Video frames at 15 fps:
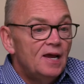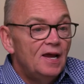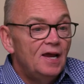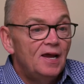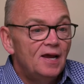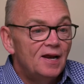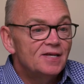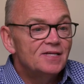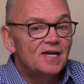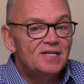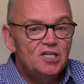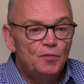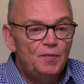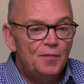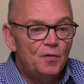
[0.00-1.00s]
And as I
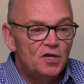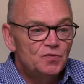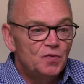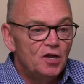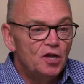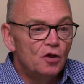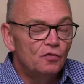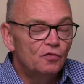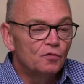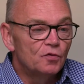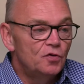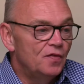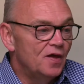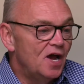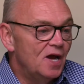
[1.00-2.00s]
tell people as we go
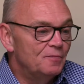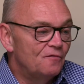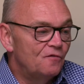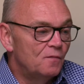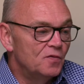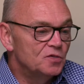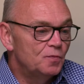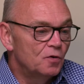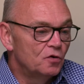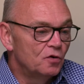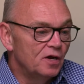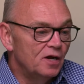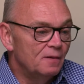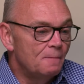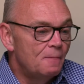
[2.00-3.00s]
through the high performance
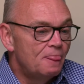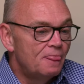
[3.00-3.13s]
program,